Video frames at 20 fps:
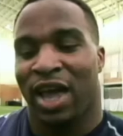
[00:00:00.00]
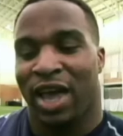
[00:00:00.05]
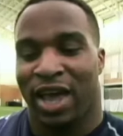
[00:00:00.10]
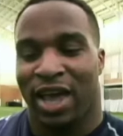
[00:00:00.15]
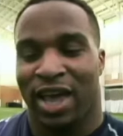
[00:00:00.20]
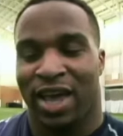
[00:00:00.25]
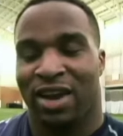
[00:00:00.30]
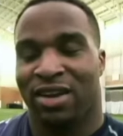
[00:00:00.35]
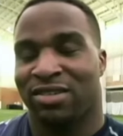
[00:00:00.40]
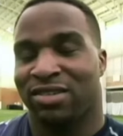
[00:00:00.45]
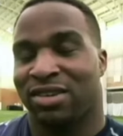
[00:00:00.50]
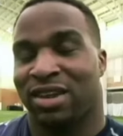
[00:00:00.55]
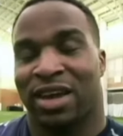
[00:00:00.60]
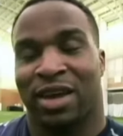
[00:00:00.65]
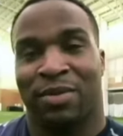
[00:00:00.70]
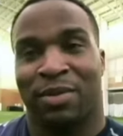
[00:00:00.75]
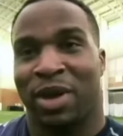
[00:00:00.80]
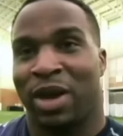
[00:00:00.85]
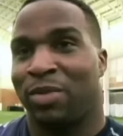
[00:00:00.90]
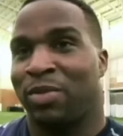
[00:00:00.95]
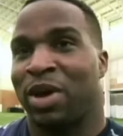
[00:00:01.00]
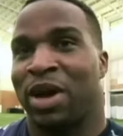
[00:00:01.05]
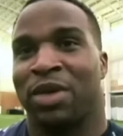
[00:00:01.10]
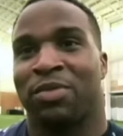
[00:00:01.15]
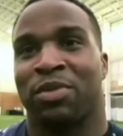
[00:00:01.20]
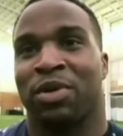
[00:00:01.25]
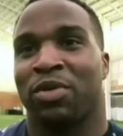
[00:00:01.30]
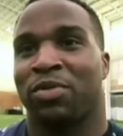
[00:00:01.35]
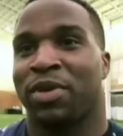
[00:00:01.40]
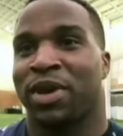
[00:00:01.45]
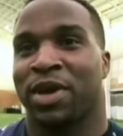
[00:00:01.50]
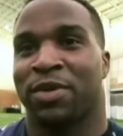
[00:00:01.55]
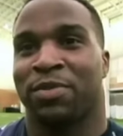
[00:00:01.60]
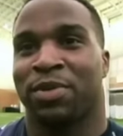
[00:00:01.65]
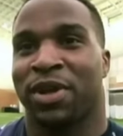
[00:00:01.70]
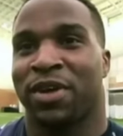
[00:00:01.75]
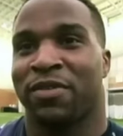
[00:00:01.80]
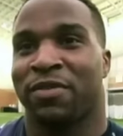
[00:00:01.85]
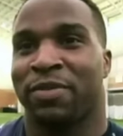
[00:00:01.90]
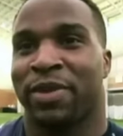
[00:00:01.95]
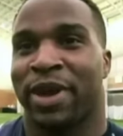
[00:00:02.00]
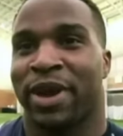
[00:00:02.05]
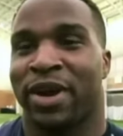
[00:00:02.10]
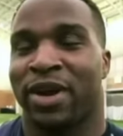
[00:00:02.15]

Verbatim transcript: And I was like, man, I'm not gonna be able to make a play from there.